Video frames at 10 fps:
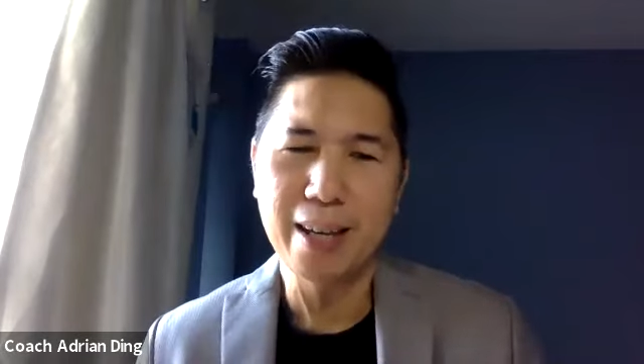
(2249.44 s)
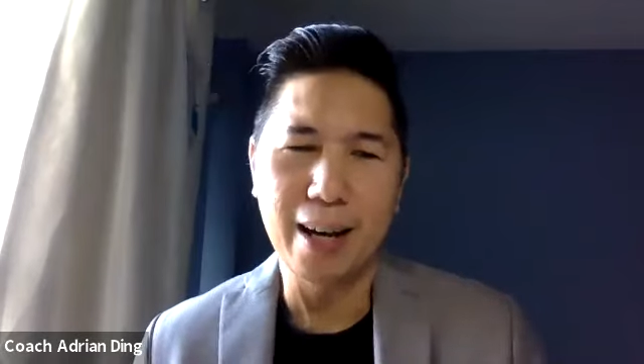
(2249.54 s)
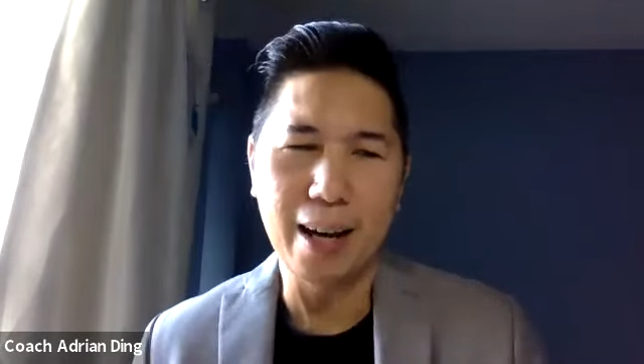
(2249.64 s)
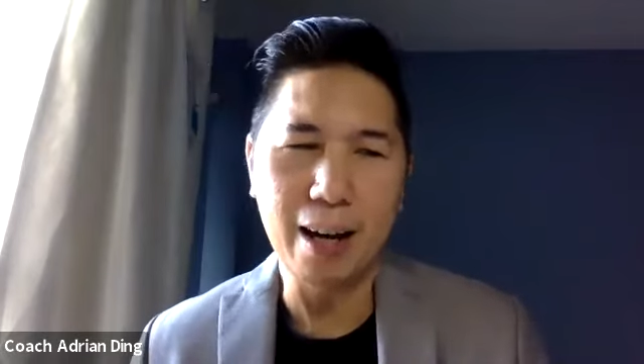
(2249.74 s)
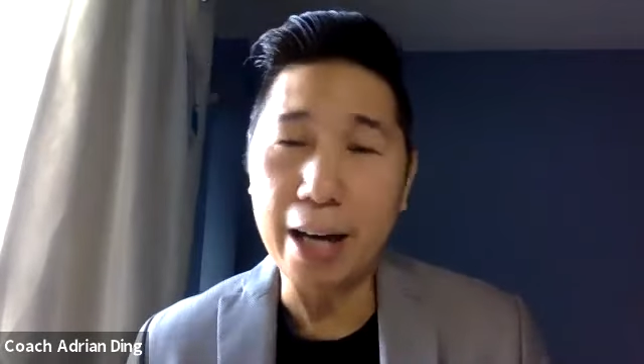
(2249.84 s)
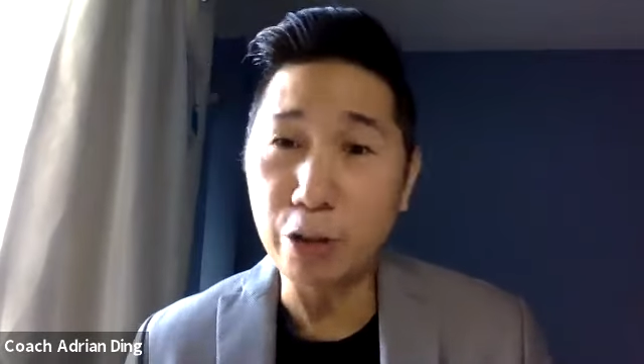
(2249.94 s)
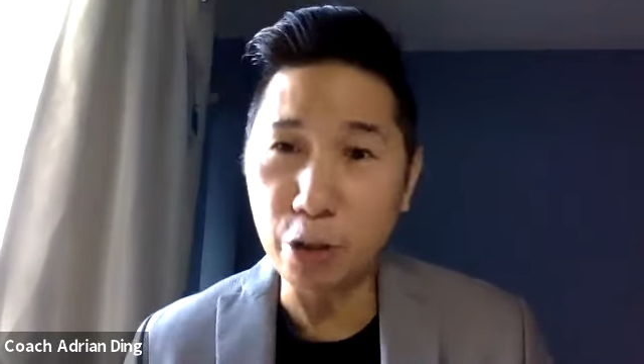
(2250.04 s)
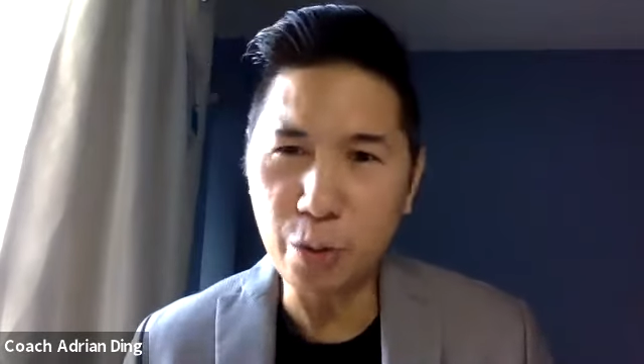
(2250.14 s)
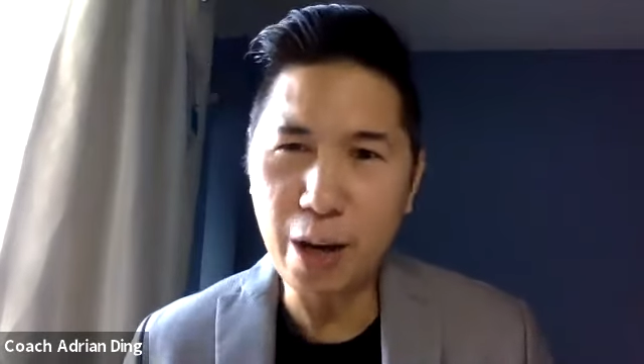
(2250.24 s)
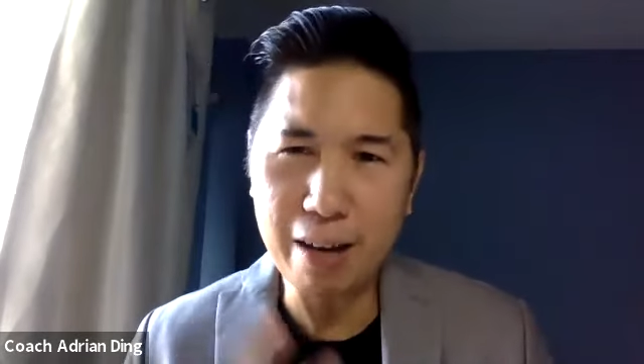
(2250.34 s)
I
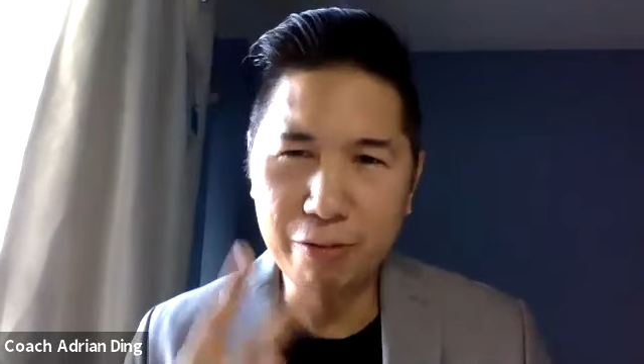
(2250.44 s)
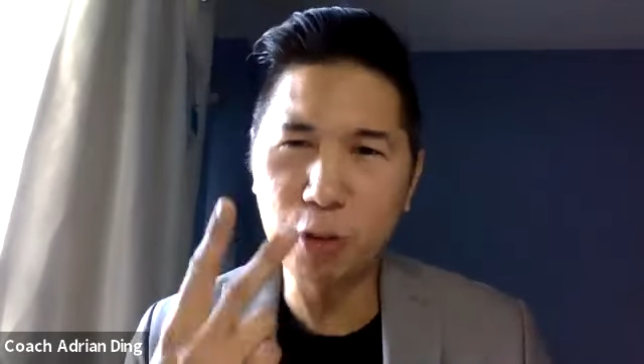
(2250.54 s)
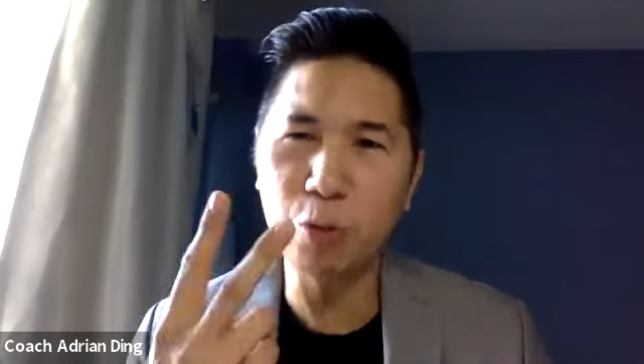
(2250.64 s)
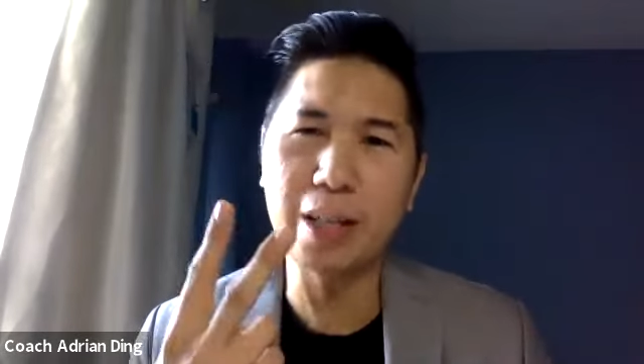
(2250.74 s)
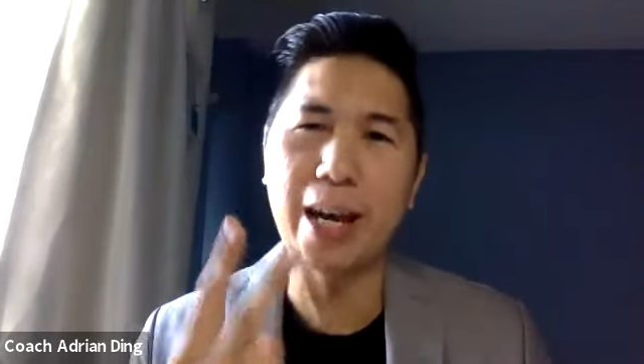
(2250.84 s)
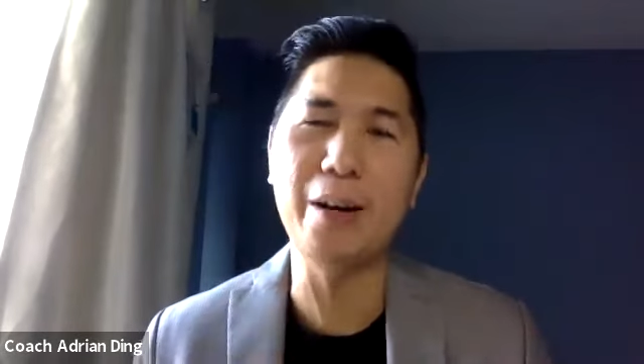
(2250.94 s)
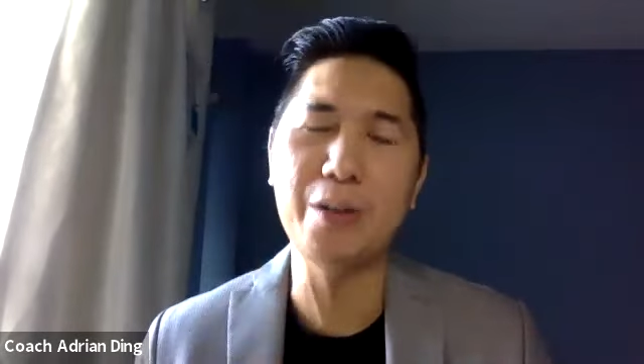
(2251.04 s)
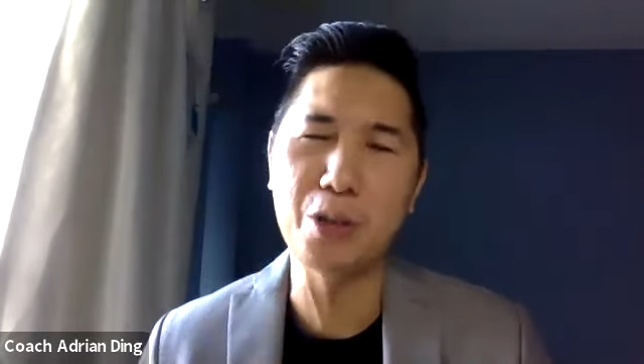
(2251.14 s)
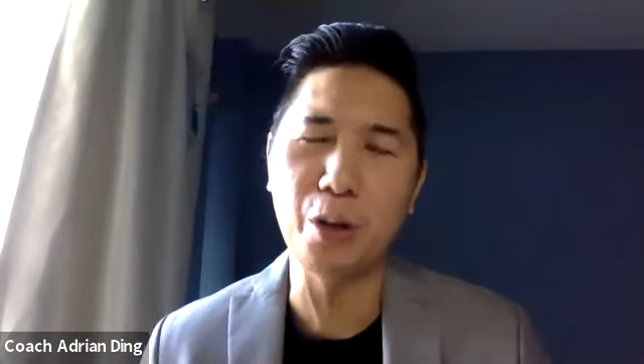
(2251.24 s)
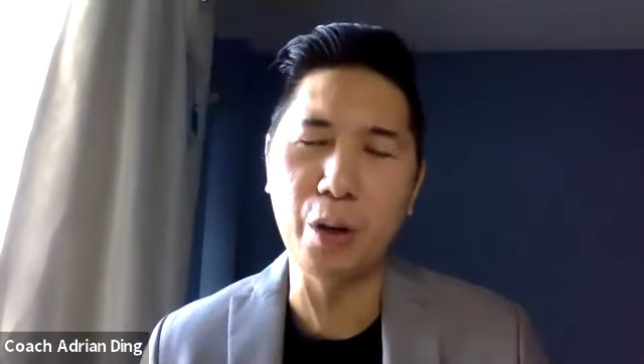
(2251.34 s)
do have two
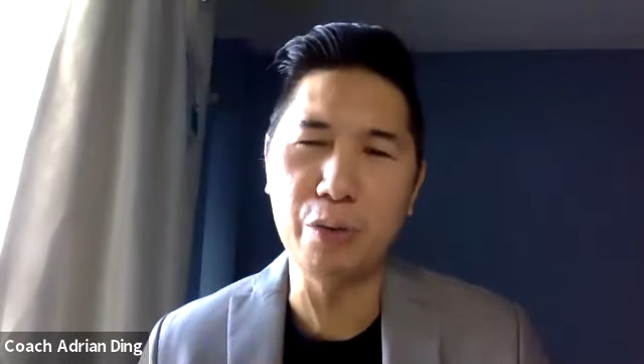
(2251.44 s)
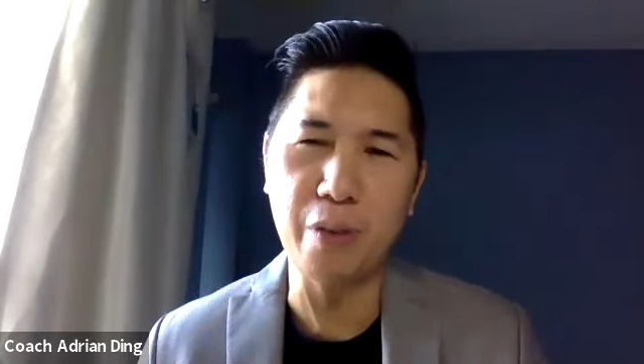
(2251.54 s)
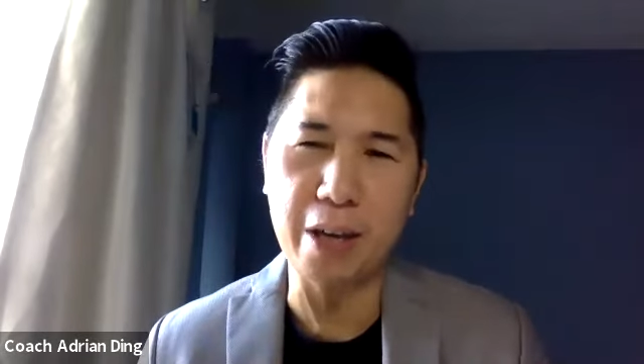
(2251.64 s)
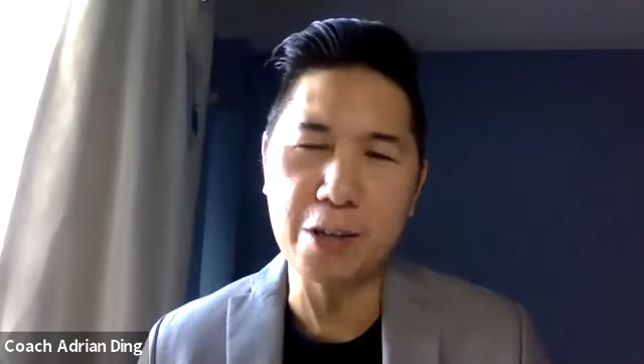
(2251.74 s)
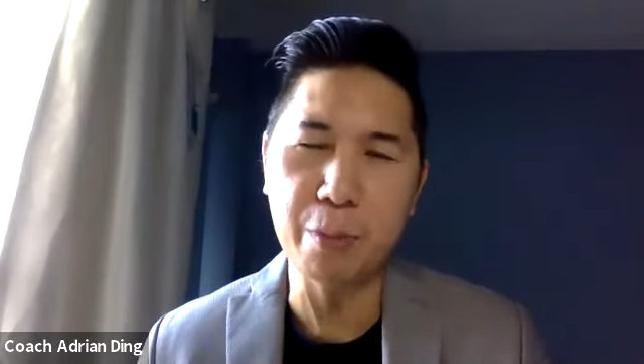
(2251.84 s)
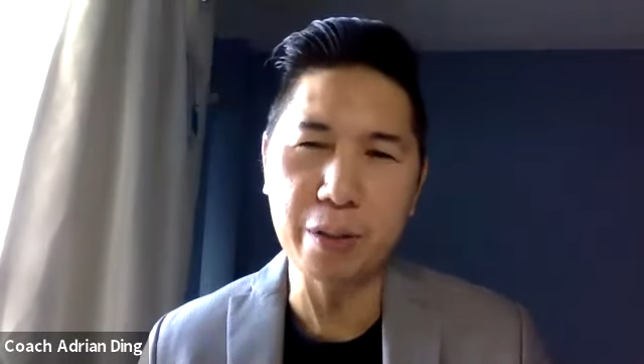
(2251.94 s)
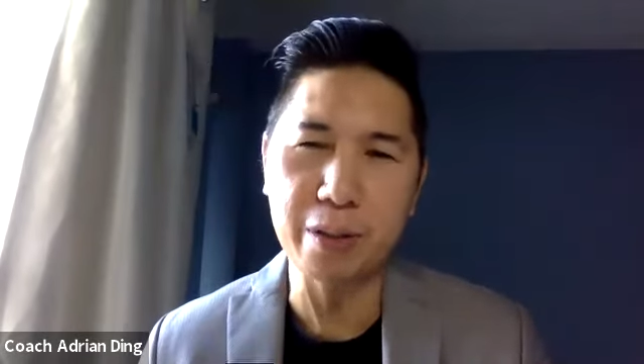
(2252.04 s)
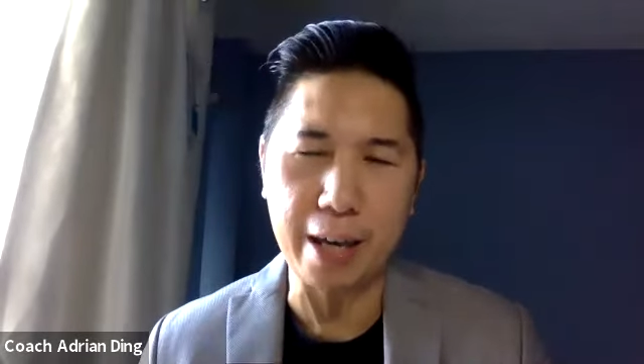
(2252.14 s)
accounts though on Facebook,